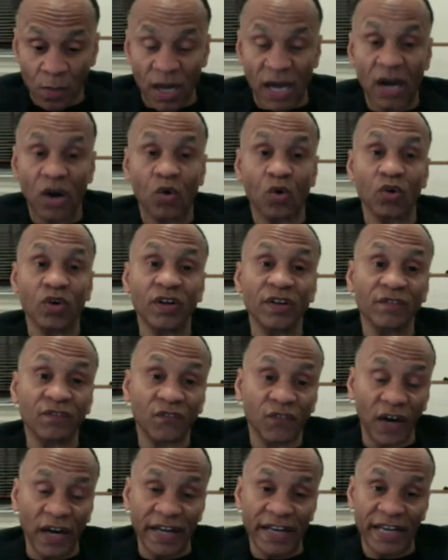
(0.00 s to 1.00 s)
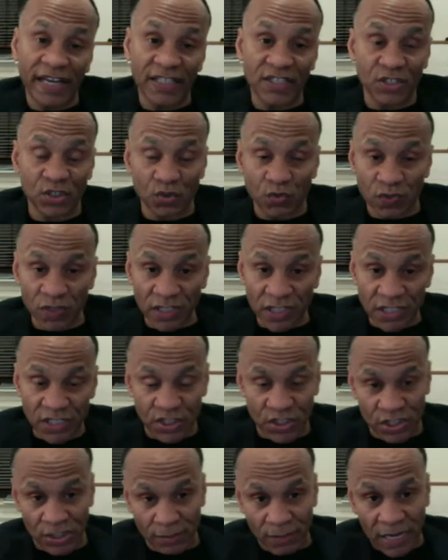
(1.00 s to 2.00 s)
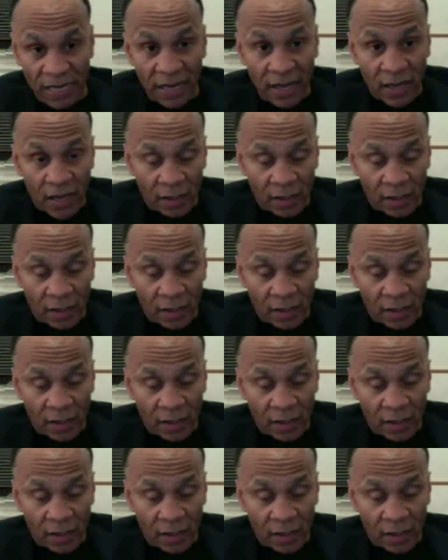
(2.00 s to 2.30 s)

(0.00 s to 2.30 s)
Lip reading: power in financing a relationship,